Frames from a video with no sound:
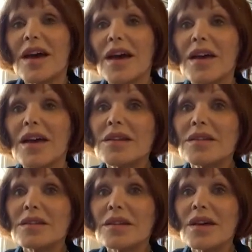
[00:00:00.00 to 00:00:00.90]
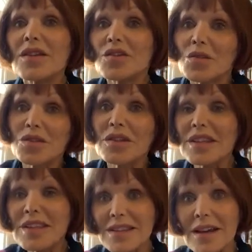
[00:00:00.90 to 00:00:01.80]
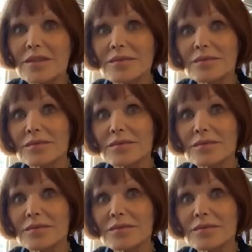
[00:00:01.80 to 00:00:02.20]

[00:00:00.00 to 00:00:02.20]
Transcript: And I sorted things out.